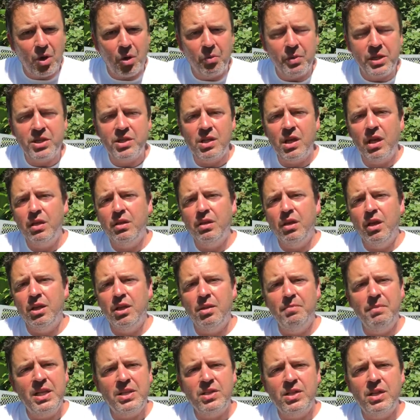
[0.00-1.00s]
Are we saying that a
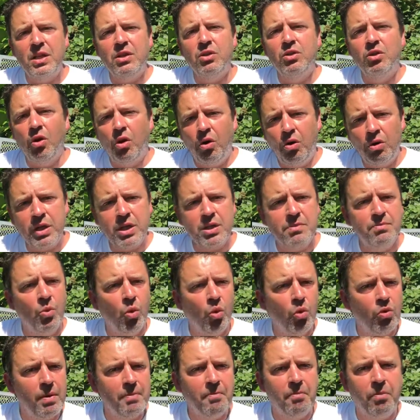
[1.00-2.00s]
domestic dog is
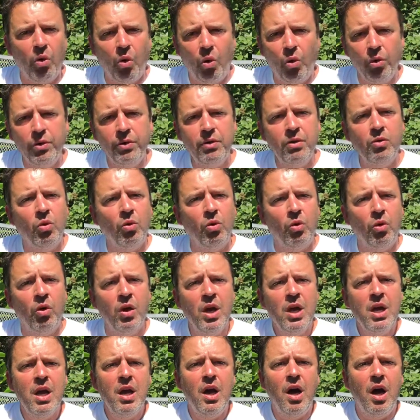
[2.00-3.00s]
more important or